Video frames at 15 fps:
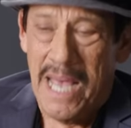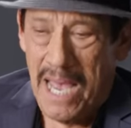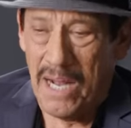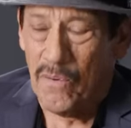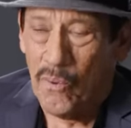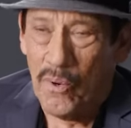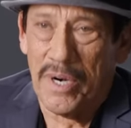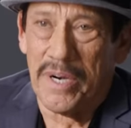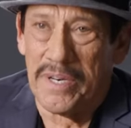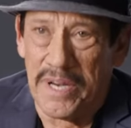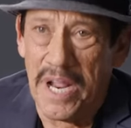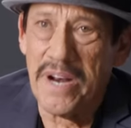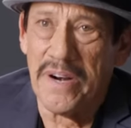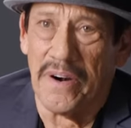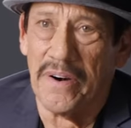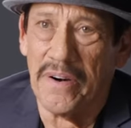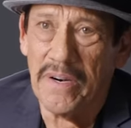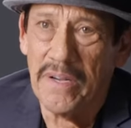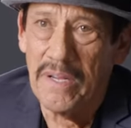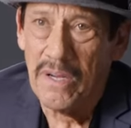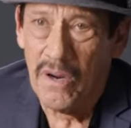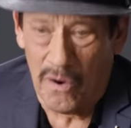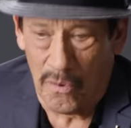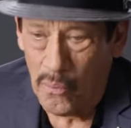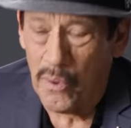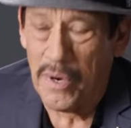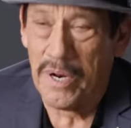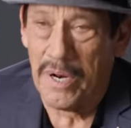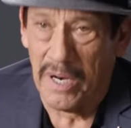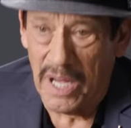and we're at dinner or
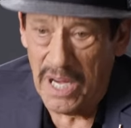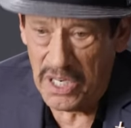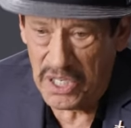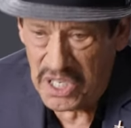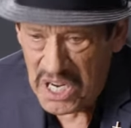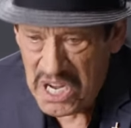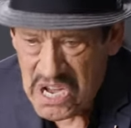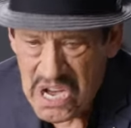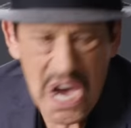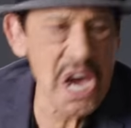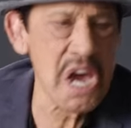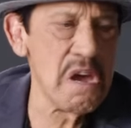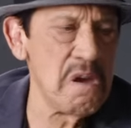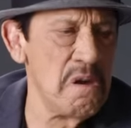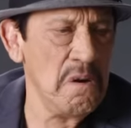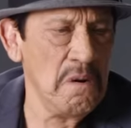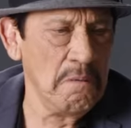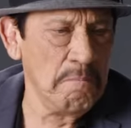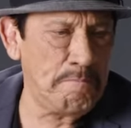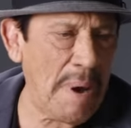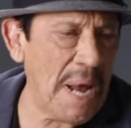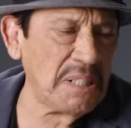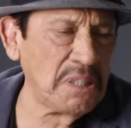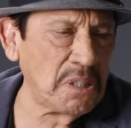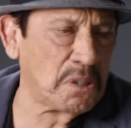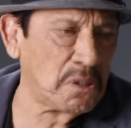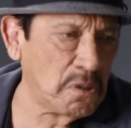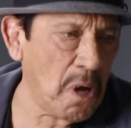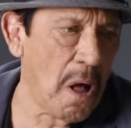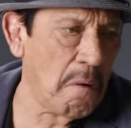we're at lunch, hey, pass the
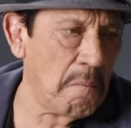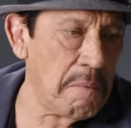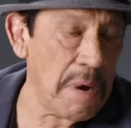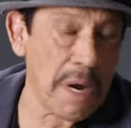salt,